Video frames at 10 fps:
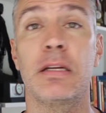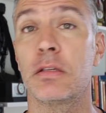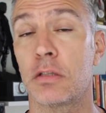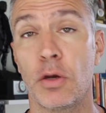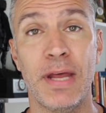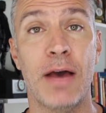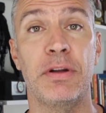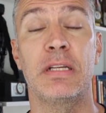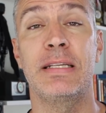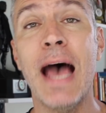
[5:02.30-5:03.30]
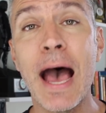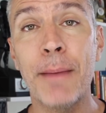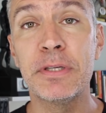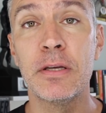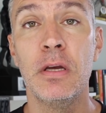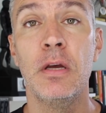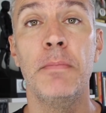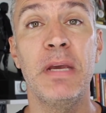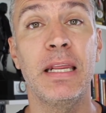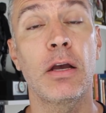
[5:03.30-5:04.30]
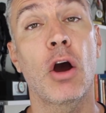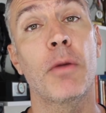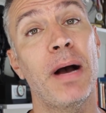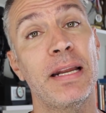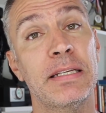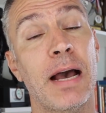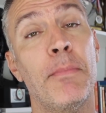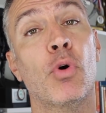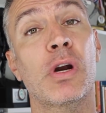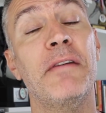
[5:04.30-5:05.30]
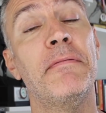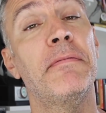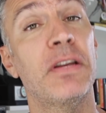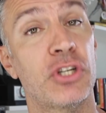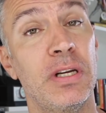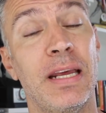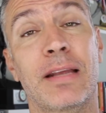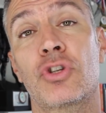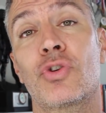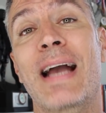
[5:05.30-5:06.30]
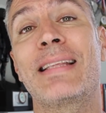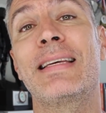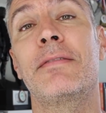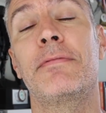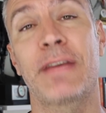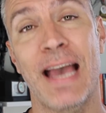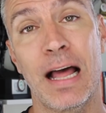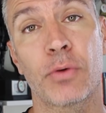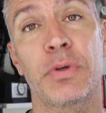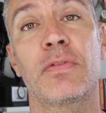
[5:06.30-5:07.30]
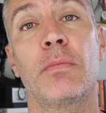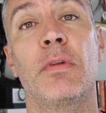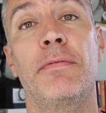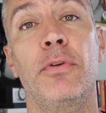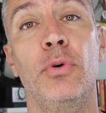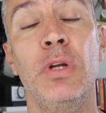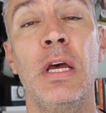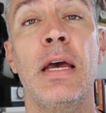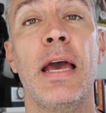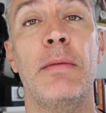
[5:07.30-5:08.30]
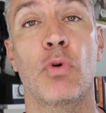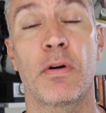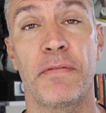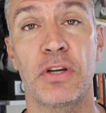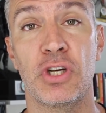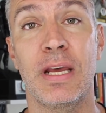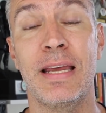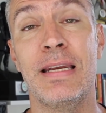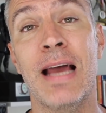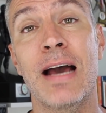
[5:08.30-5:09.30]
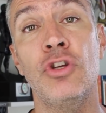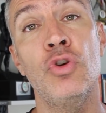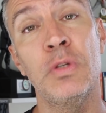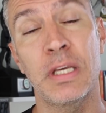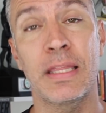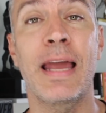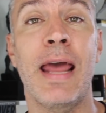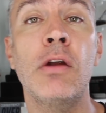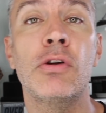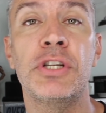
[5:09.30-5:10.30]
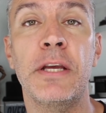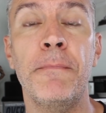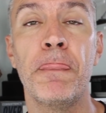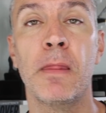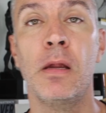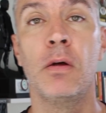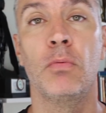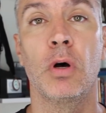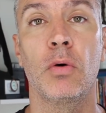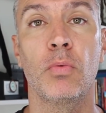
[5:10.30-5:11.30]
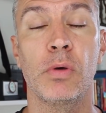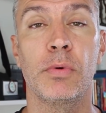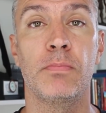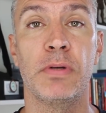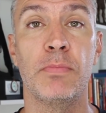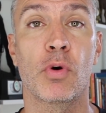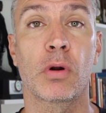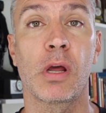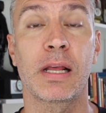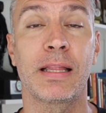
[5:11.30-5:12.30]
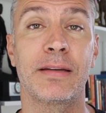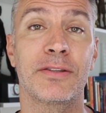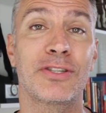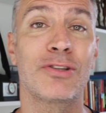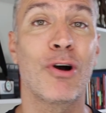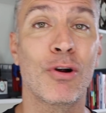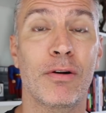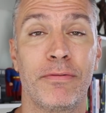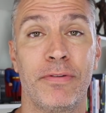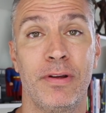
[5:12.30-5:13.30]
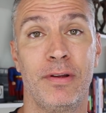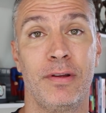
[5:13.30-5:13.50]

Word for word: didn't slow down and adapt, meaning our bodies got more efficient at extracting calories from the food and more efficient at not using that energy, well, we would be more likely to starve